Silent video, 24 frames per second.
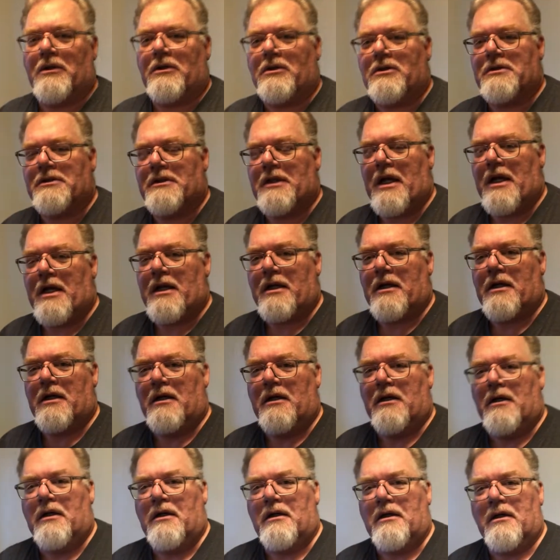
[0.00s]
it looks like
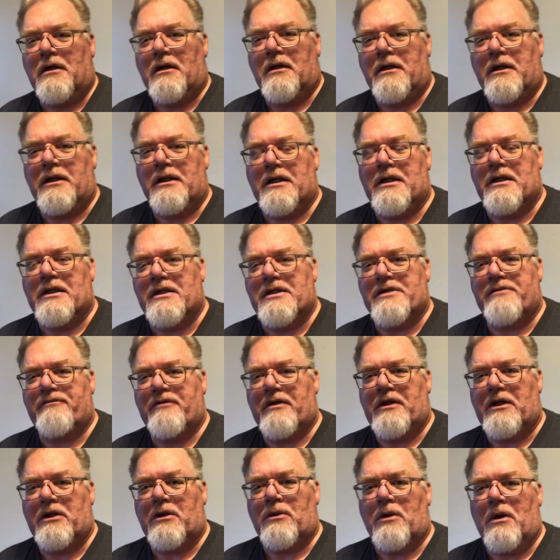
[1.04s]
into this
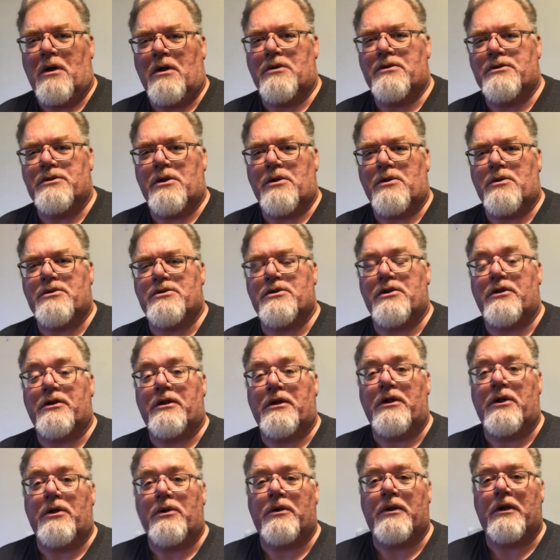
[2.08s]
video also, so
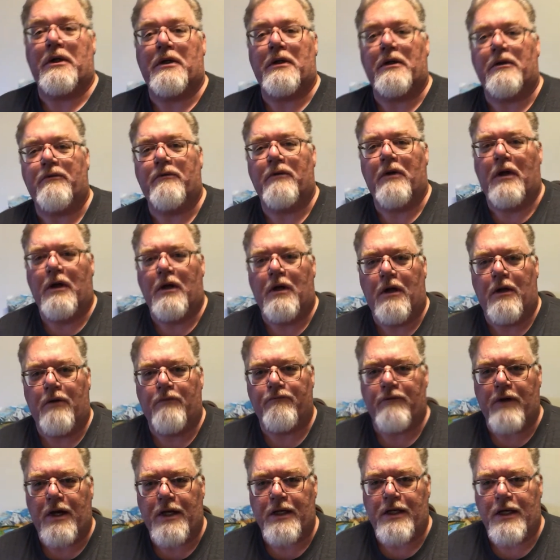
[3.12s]
that you can
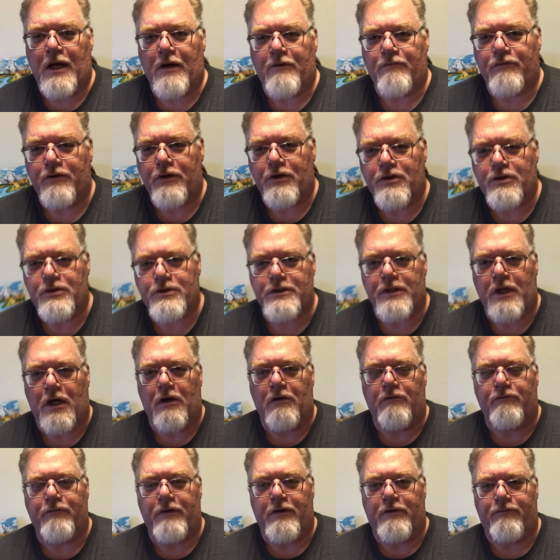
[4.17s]
find out for
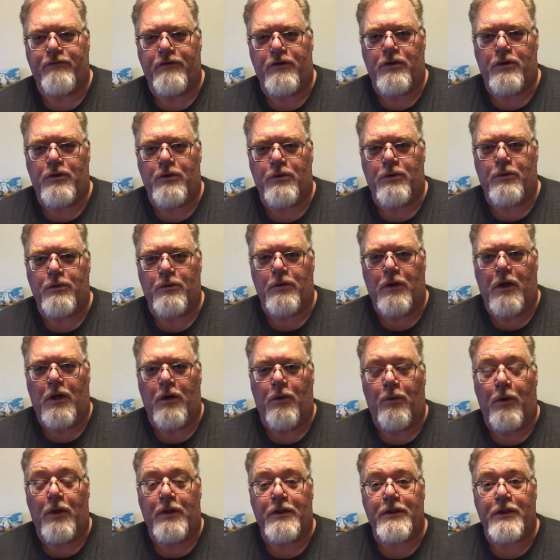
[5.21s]
yourself if you
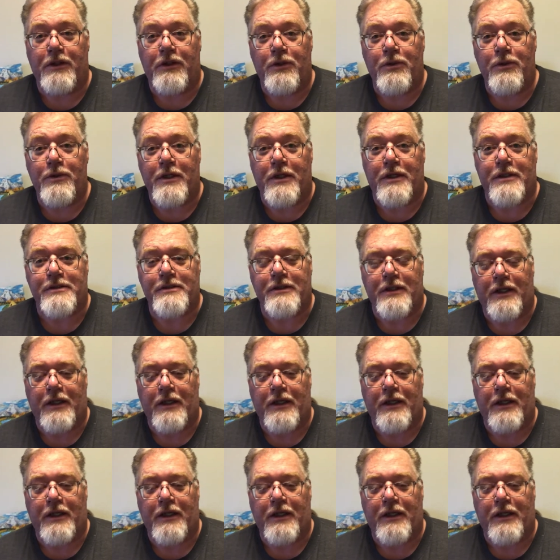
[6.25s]
want to do this.